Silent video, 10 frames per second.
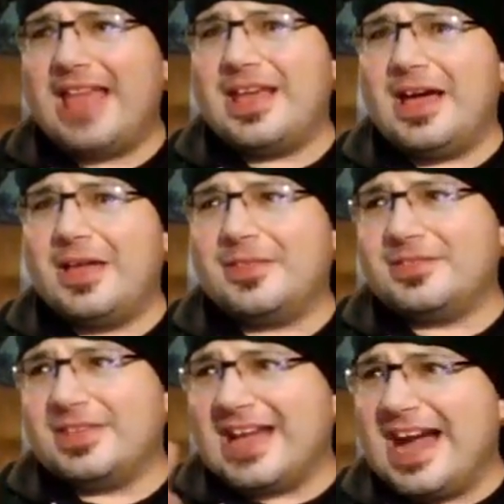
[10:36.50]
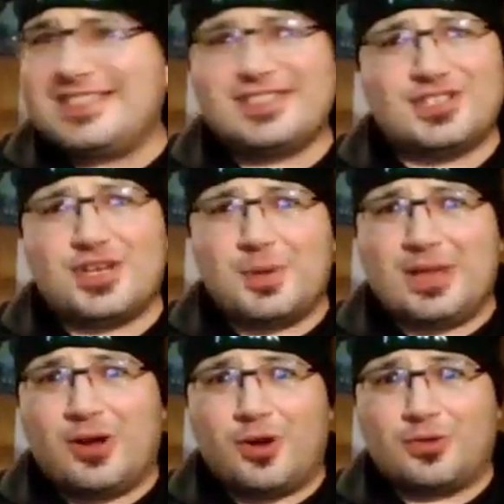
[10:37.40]
and the guys in
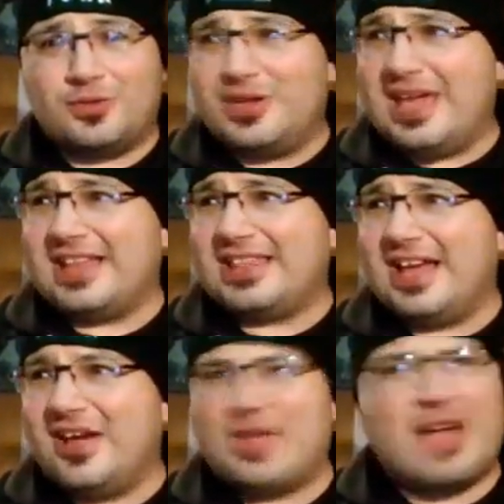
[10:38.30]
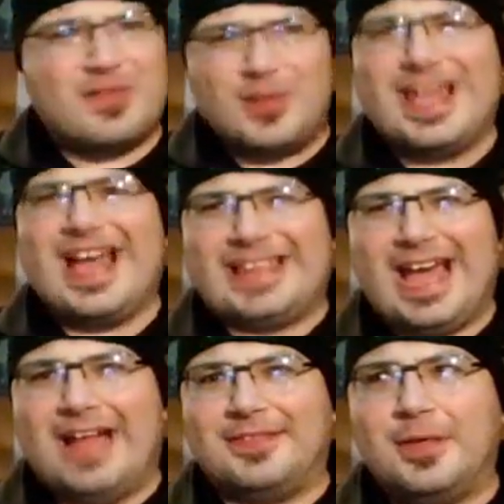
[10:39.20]
security are not even looking at
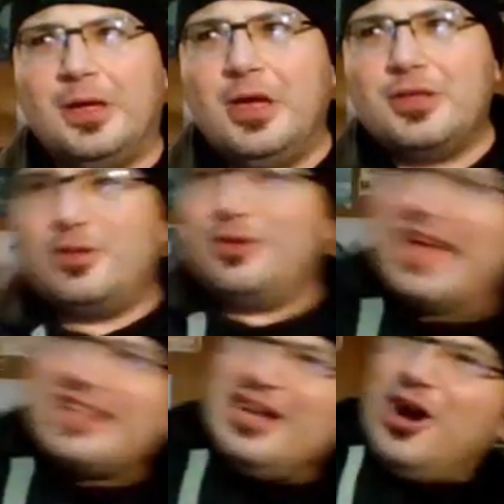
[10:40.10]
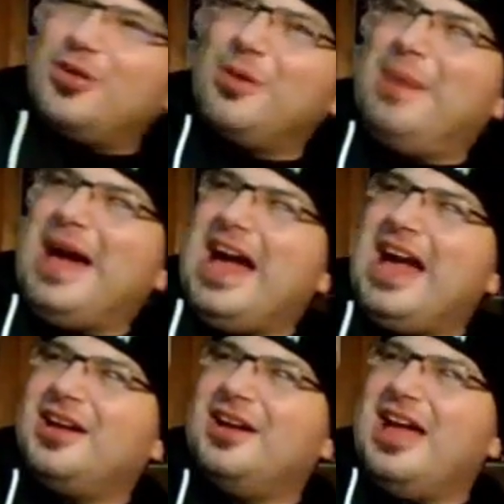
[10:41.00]
that. They're looking at the other
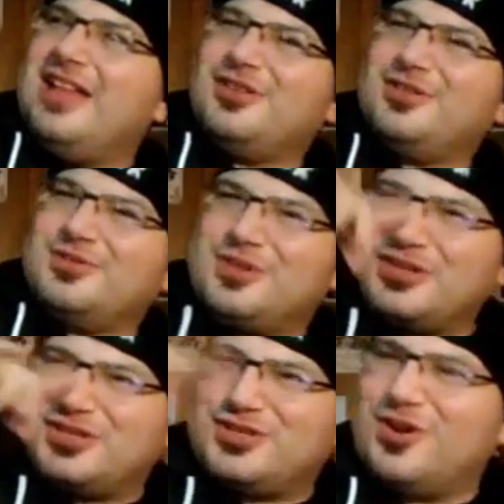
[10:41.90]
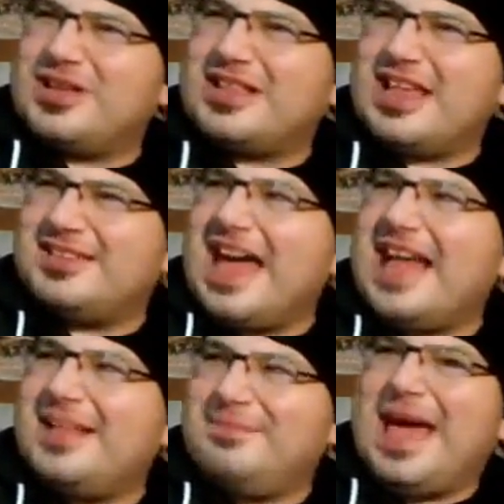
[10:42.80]
bag and they're concerned
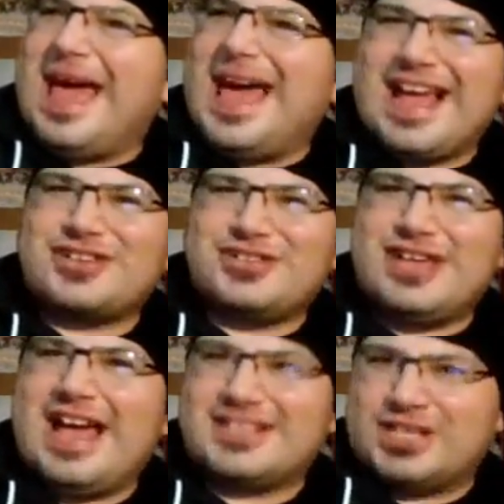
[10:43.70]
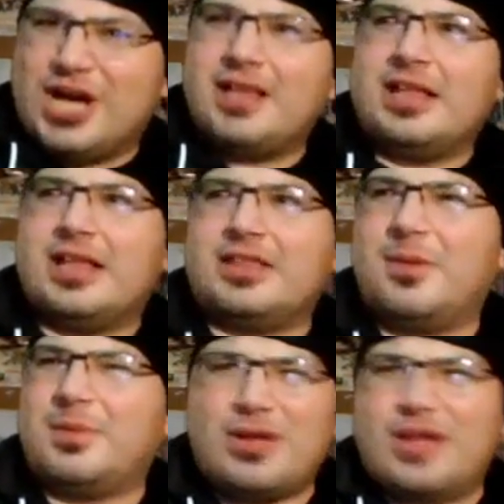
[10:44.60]
that bag actually has a gun in it,
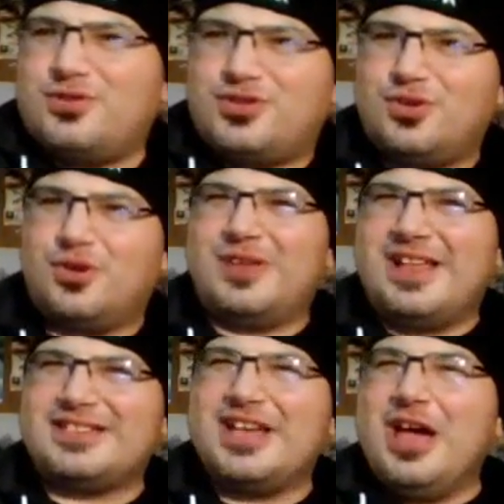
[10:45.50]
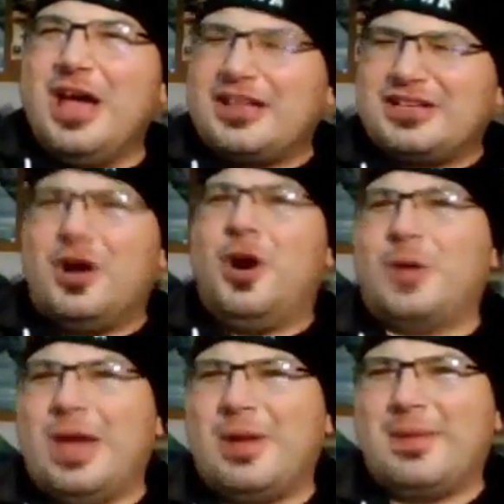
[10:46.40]
though, but they're not too sure what it is. And it's like,
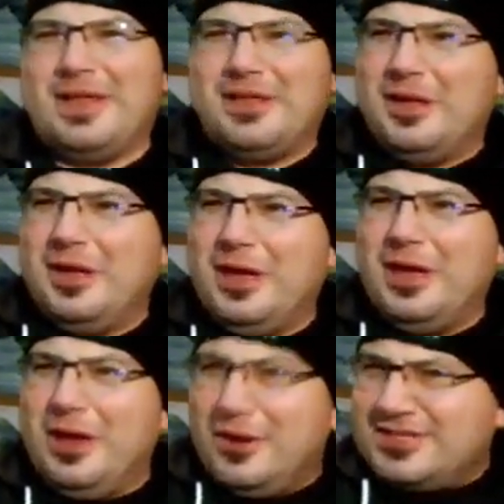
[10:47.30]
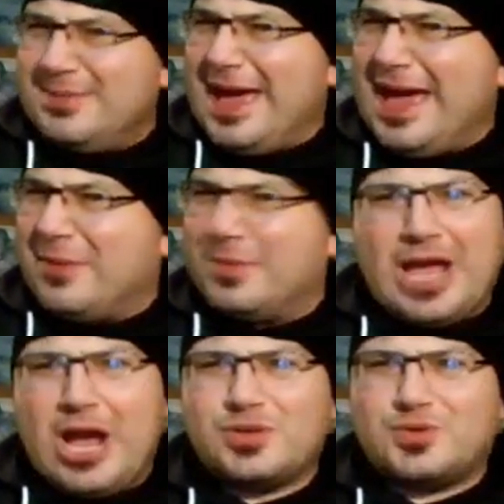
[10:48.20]
okay, wait a minute. Here's the bag
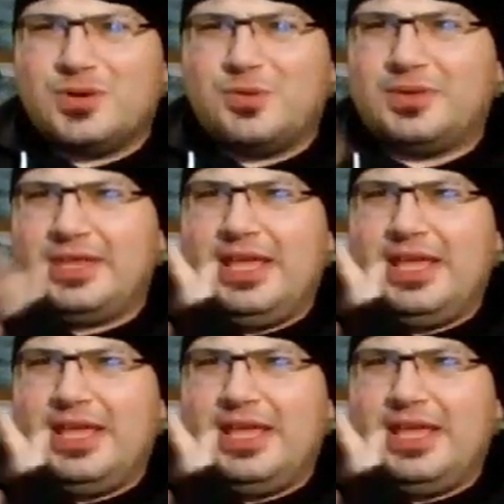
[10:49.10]
with the hair dryer